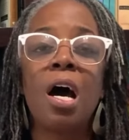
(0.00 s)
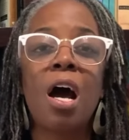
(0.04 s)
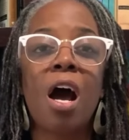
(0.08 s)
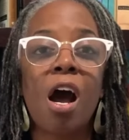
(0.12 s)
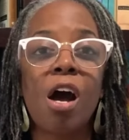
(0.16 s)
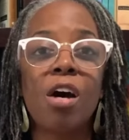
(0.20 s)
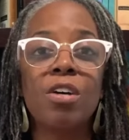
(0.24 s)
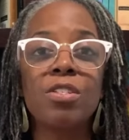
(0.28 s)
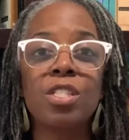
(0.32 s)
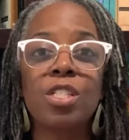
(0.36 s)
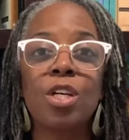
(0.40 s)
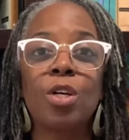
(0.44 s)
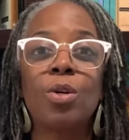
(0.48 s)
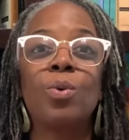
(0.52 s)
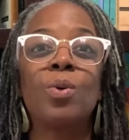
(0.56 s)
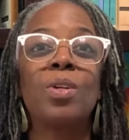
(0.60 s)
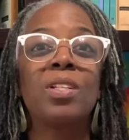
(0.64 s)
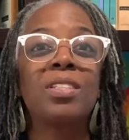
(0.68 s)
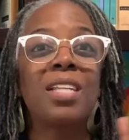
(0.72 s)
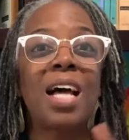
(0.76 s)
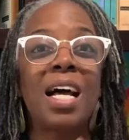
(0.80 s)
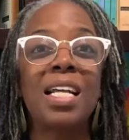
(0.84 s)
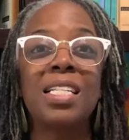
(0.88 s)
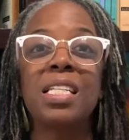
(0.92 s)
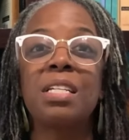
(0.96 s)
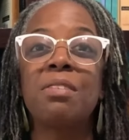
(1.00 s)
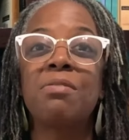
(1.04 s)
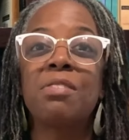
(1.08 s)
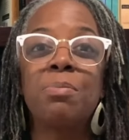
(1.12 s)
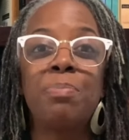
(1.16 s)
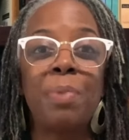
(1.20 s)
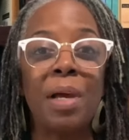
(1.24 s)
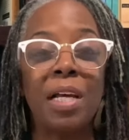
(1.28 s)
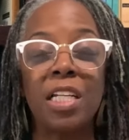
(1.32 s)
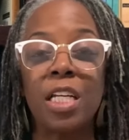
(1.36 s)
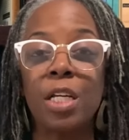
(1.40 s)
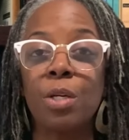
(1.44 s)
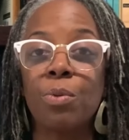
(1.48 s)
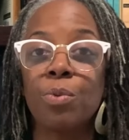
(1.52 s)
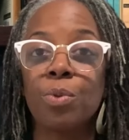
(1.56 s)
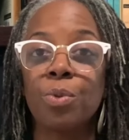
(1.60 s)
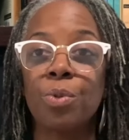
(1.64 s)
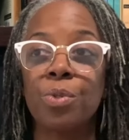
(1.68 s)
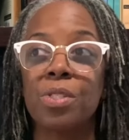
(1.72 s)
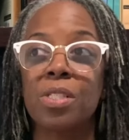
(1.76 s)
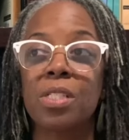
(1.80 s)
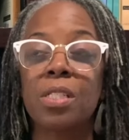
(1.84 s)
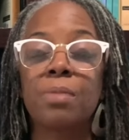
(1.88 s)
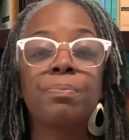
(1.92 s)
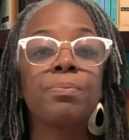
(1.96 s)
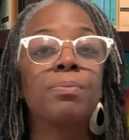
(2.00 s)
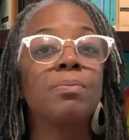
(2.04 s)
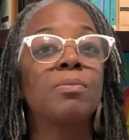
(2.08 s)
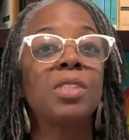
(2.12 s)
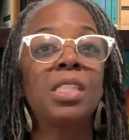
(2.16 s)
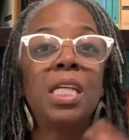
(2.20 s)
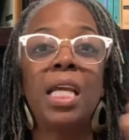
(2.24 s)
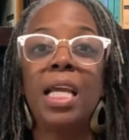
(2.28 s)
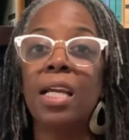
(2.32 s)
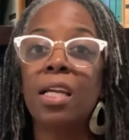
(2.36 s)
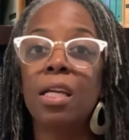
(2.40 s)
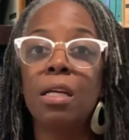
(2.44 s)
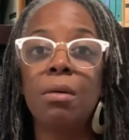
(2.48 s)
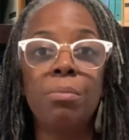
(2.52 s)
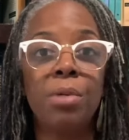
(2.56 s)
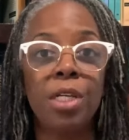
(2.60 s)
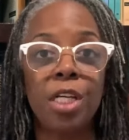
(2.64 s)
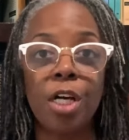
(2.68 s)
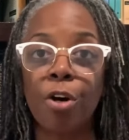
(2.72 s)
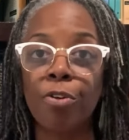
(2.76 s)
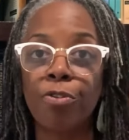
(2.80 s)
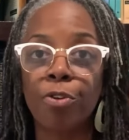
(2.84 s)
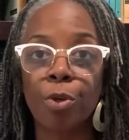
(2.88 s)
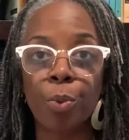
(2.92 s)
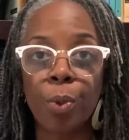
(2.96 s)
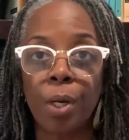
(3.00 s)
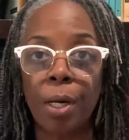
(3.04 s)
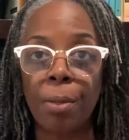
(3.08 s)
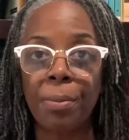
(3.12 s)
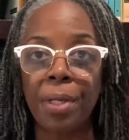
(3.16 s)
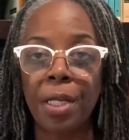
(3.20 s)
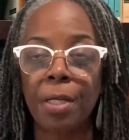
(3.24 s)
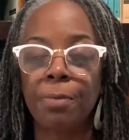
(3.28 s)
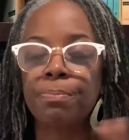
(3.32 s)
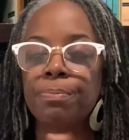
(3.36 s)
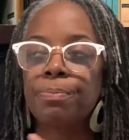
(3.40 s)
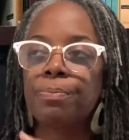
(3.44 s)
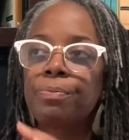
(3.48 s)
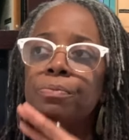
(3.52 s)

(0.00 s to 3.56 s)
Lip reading: Also, lots of spelling rules. It can be overwhelming,